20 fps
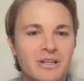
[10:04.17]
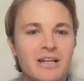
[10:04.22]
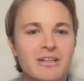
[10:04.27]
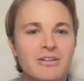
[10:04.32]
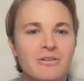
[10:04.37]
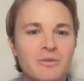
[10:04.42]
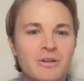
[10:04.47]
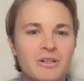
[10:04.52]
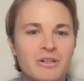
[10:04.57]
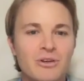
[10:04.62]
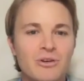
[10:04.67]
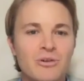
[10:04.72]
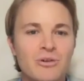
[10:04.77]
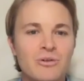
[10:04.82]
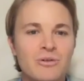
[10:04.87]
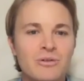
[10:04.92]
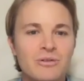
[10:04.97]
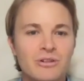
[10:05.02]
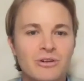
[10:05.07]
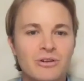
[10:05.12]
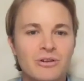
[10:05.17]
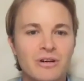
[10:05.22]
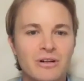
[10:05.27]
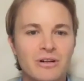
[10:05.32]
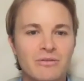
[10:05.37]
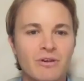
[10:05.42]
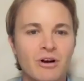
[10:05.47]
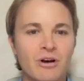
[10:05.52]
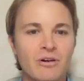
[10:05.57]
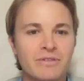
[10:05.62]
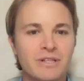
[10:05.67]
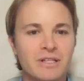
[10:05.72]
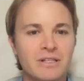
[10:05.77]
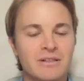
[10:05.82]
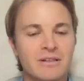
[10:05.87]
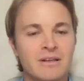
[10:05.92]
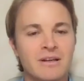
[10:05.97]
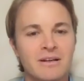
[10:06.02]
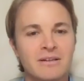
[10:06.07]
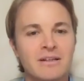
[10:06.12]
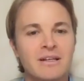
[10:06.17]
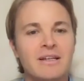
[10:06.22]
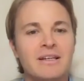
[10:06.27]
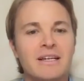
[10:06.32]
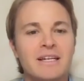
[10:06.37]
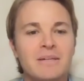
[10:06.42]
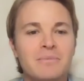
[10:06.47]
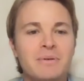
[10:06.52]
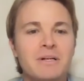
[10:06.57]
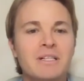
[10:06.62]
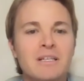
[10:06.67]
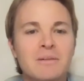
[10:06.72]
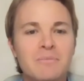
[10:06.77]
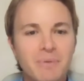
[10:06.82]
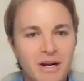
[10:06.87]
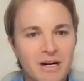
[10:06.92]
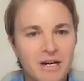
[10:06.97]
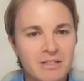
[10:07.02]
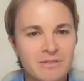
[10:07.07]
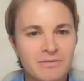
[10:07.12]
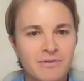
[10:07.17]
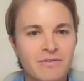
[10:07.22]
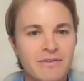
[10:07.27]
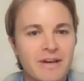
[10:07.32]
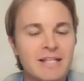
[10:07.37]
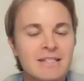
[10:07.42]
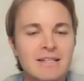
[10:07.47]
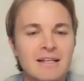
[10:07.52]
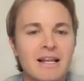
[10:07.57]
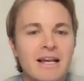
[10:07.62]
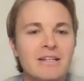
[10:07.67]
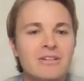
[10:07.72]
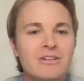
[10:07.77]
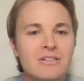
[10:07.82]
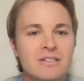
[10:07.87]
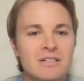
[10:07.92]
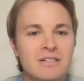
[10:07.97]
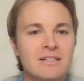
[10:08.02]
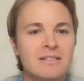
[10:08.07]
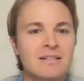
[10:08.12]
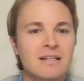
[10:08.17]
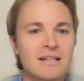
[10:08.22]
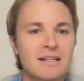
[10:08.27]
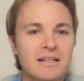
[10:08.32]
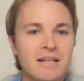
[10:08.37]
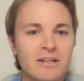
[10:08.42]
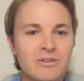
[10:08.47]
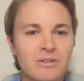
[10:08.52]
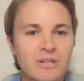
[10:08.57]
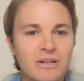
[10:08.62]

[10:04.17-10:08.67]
together with you, you're involved in building parts for ventilators in Italy.